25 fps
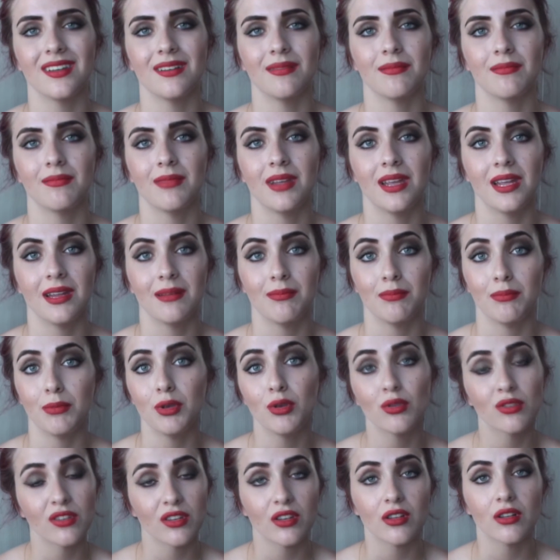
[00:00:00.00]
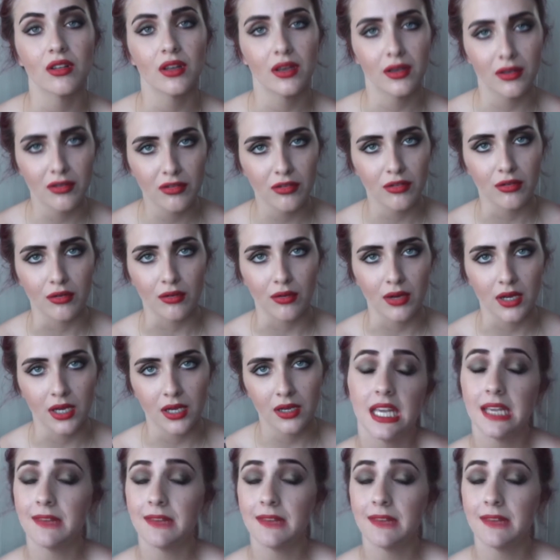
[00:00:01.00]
in musical history.